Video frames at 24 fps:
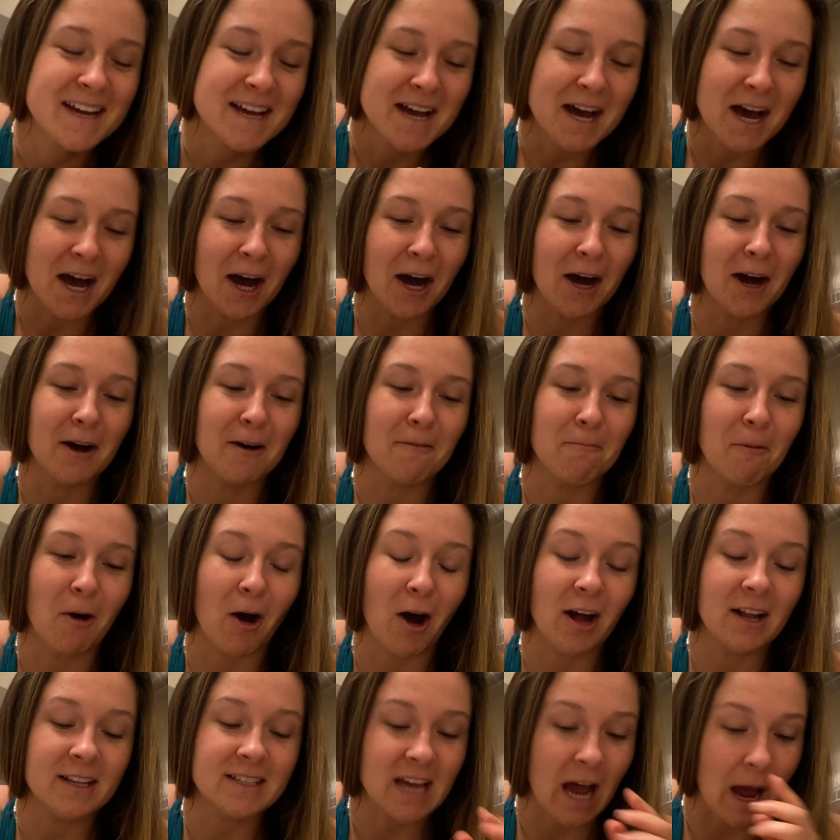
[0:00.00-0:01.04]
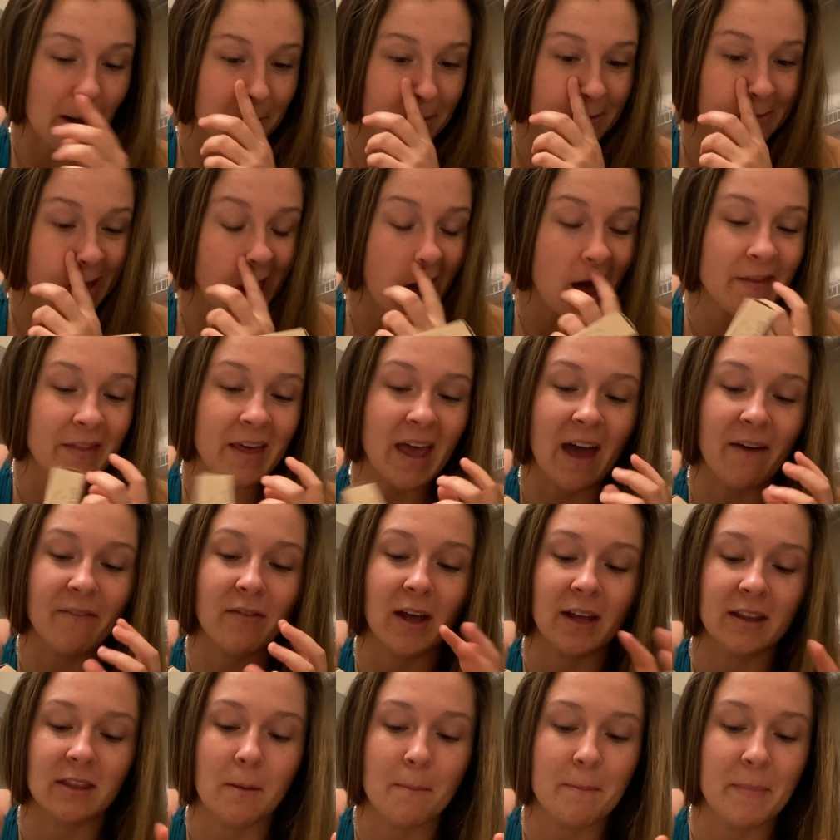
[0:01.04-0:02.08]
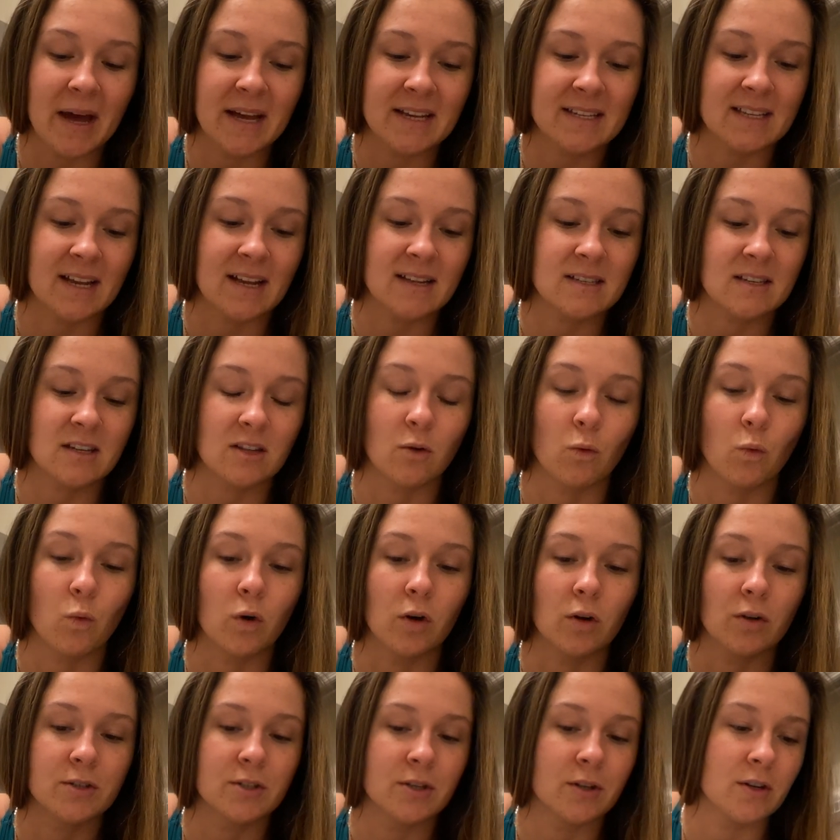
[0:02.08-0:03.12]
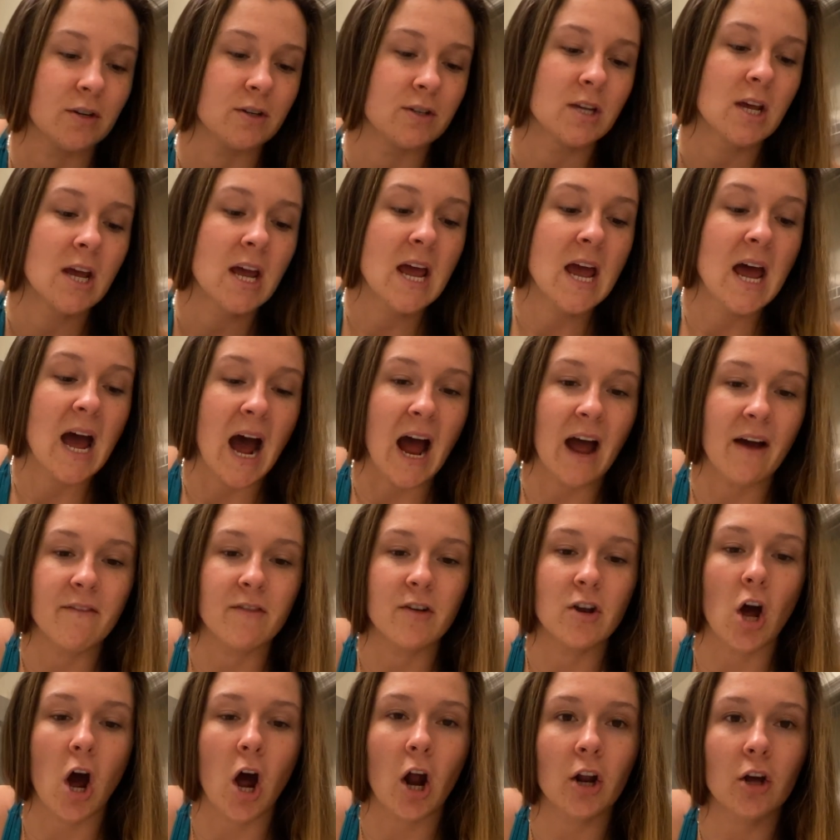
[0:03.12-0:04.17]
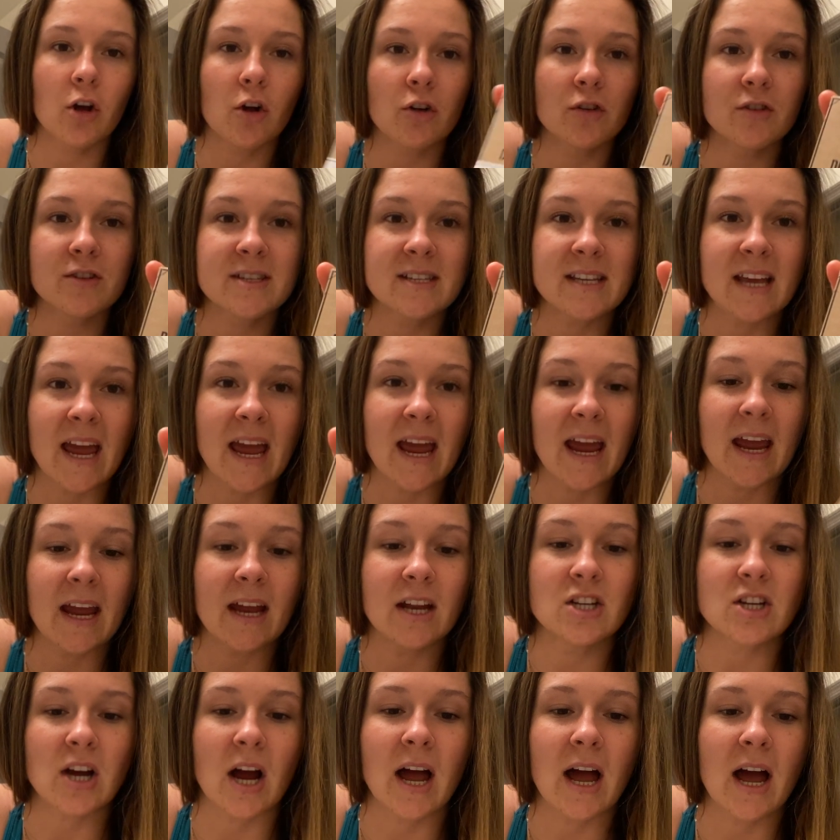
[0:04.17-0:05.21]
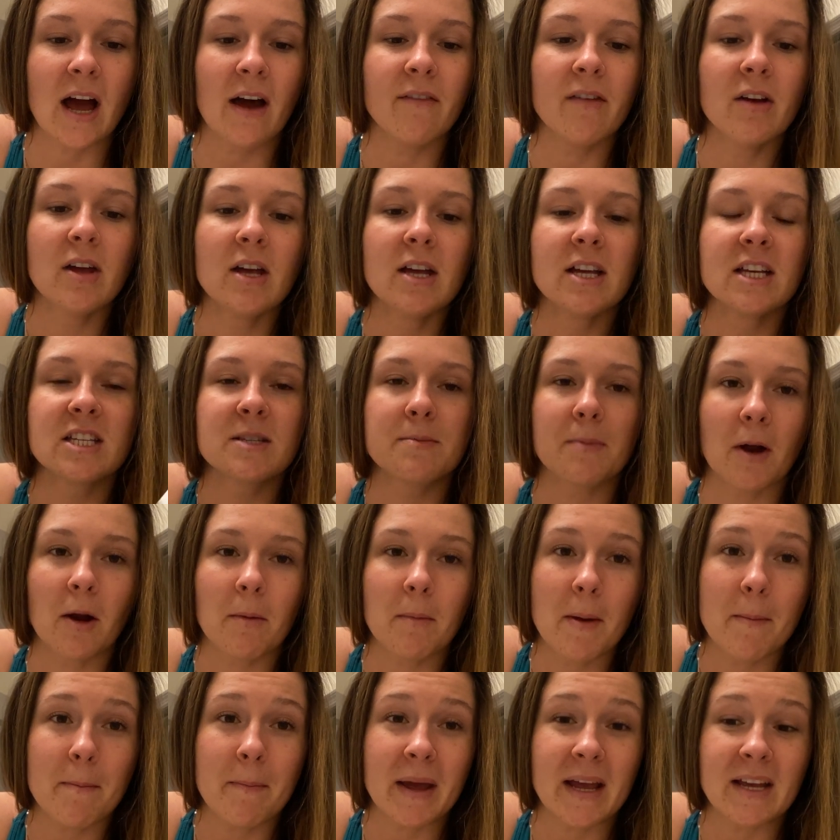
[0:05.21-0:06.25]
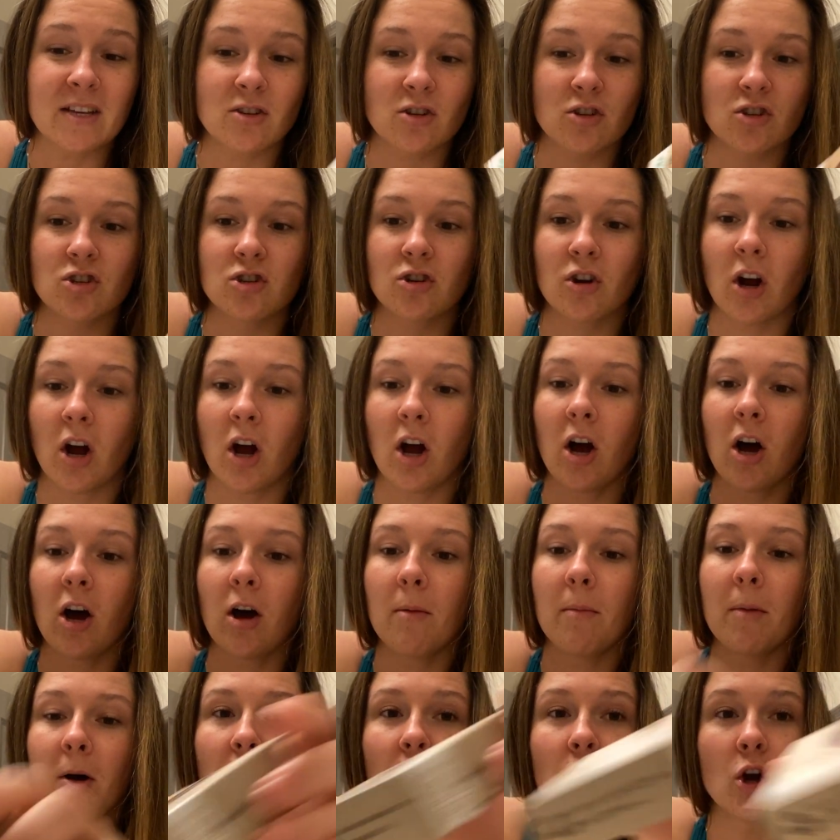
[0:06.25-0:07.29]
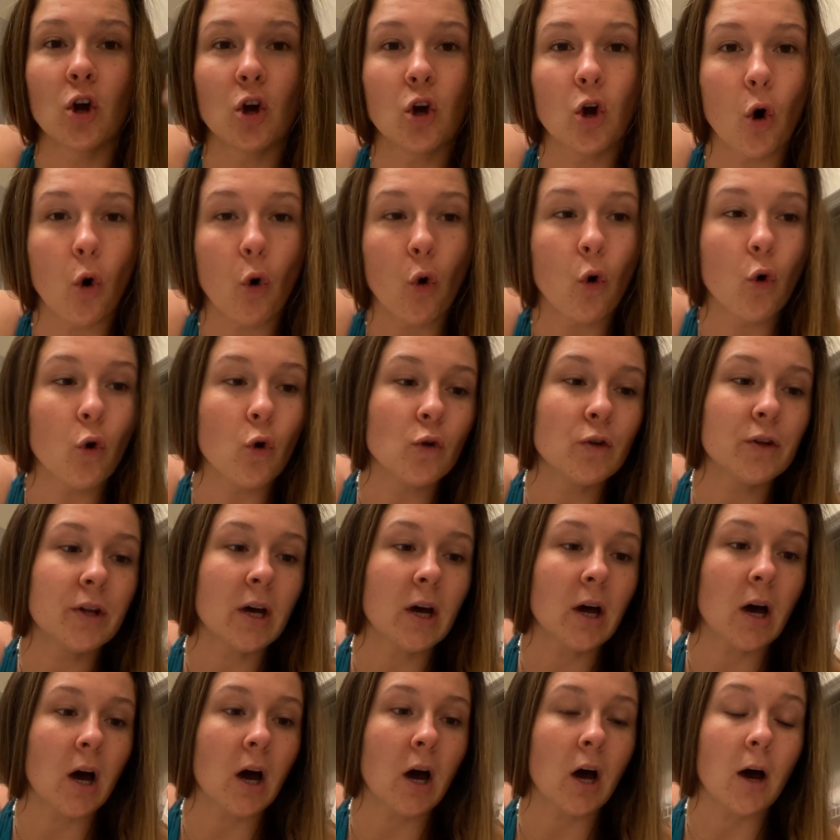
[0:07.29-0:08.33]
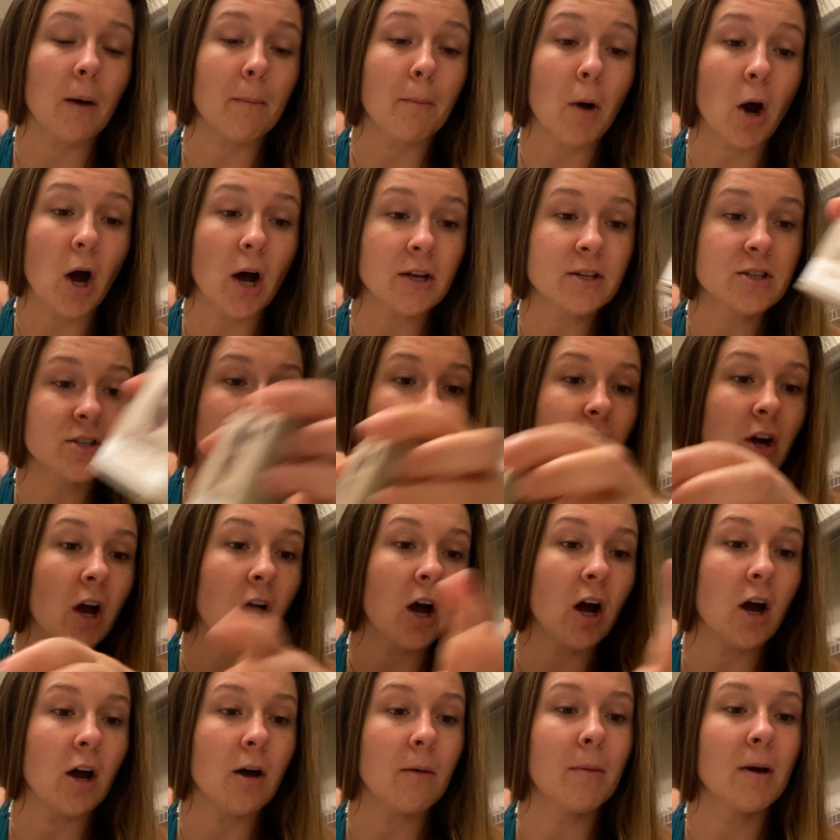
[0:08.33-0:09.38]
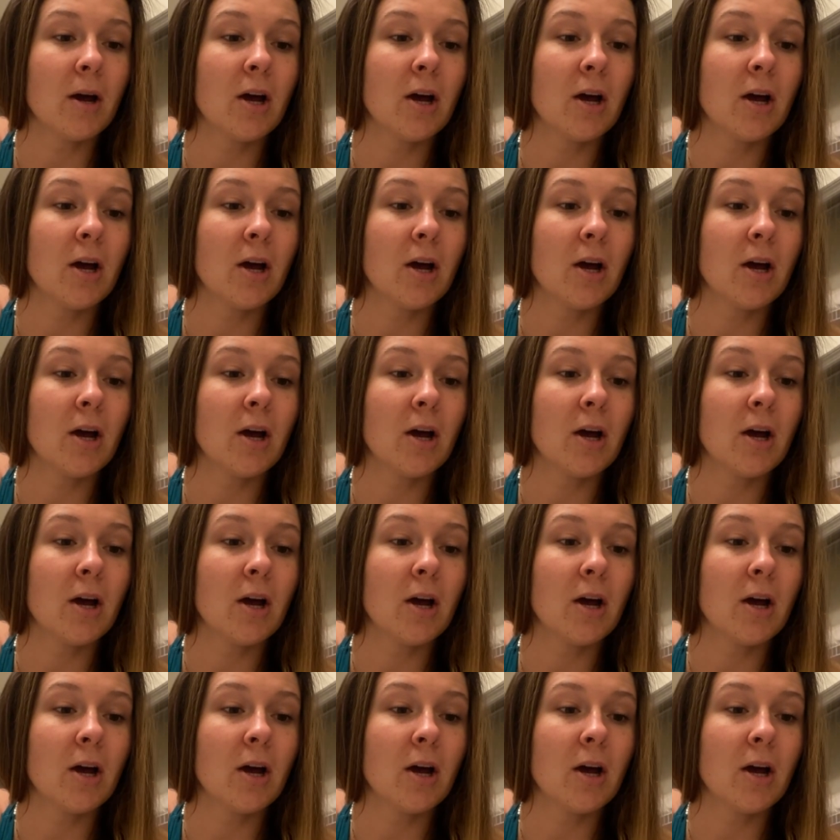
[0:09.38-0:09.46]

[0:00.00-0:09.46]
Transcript: On top of that, they have like the best scents in the world. So I have nautical sage, I have spearmint basil scrub, gold moss scrub,